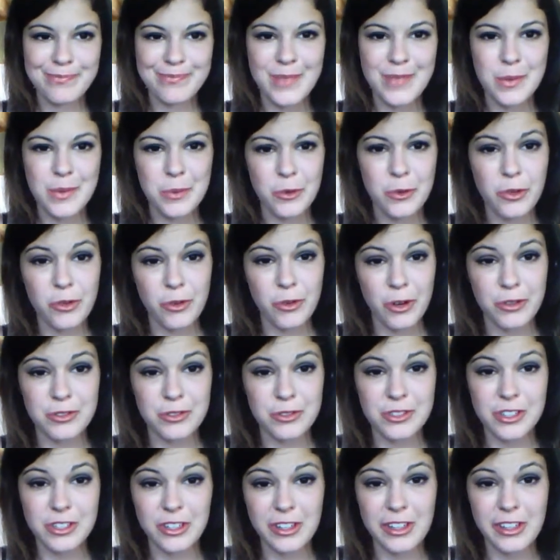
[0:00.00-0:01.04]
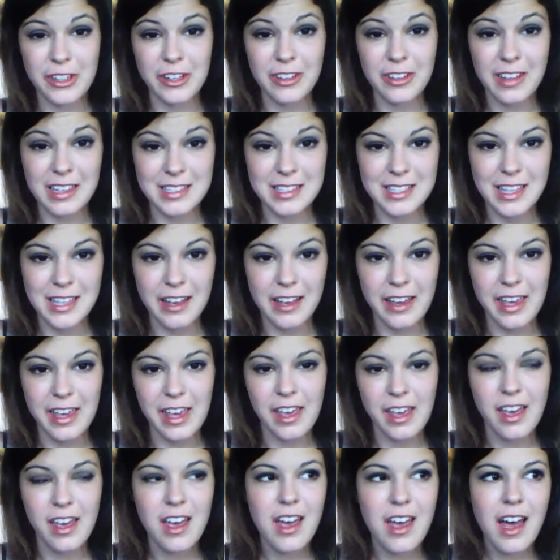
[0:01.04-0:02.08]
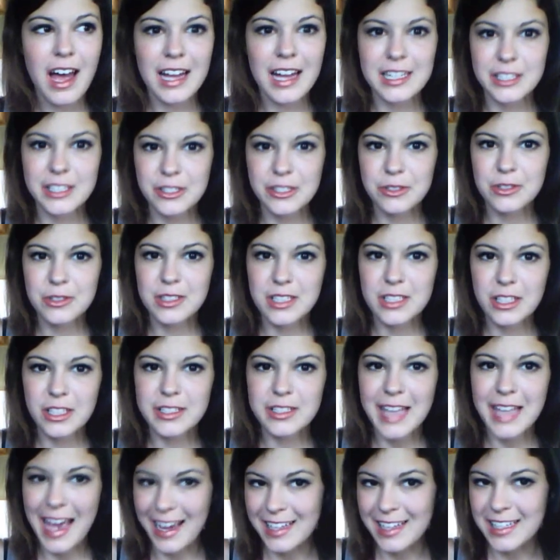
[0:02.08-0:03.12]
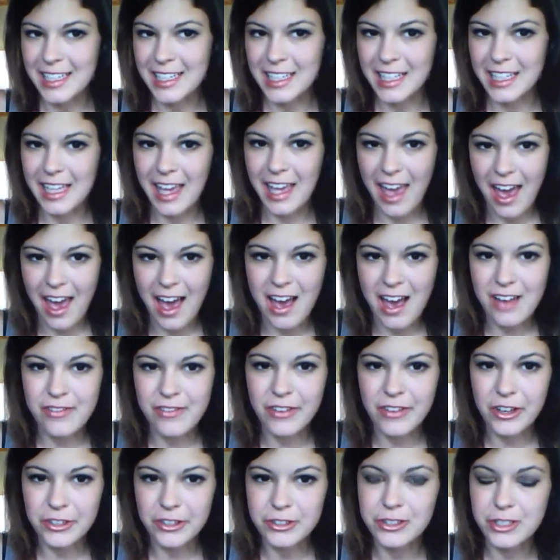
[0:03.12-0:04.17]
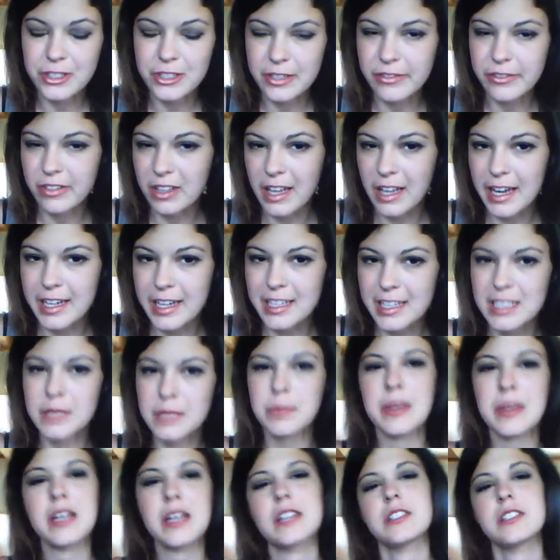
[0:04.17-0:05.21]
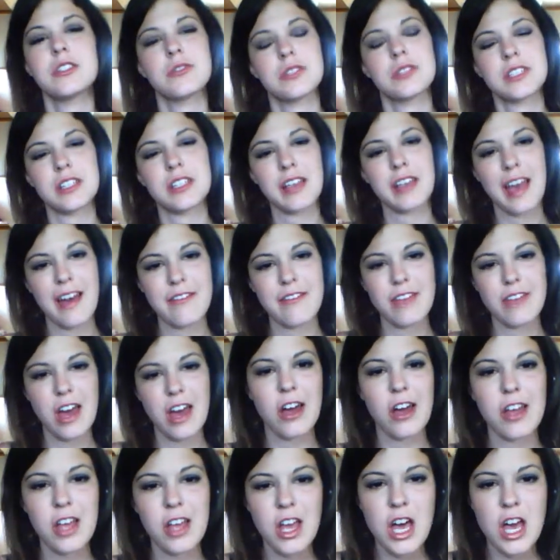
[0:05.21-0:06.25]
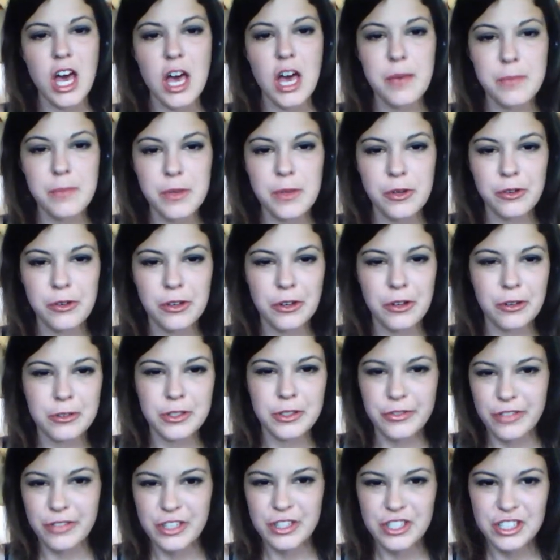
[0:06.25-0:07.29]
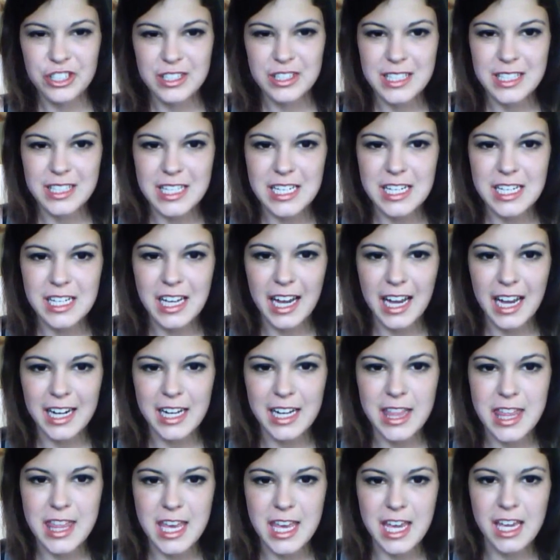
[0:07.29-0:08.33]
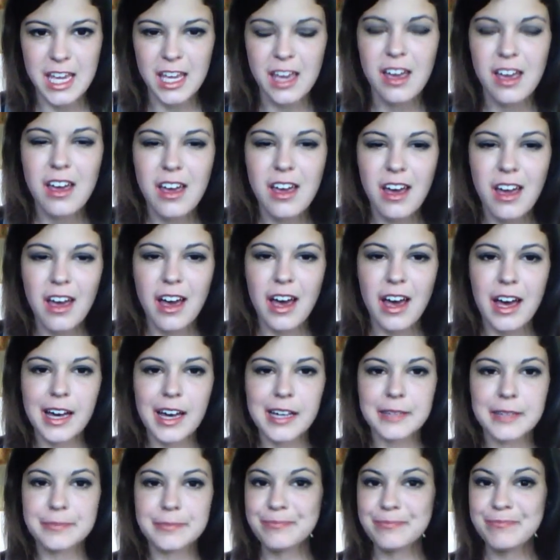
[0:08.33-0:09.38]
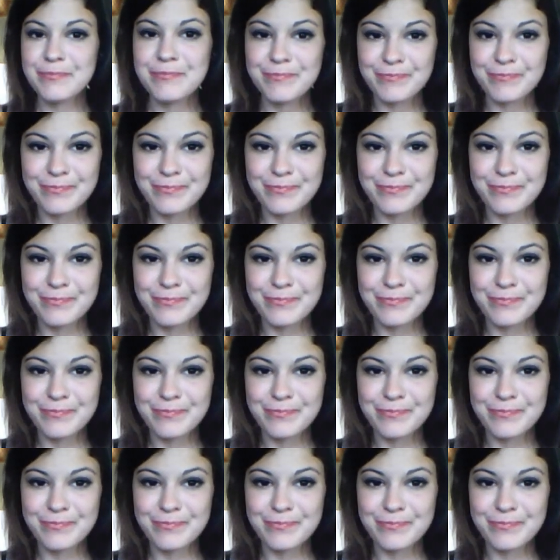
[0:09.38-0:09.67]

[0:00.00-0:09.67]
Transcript: people with Crohn's are a little less lucky. I do still technically have ulcerative colitis because you still have that immunodeficiency kind of thing. Um,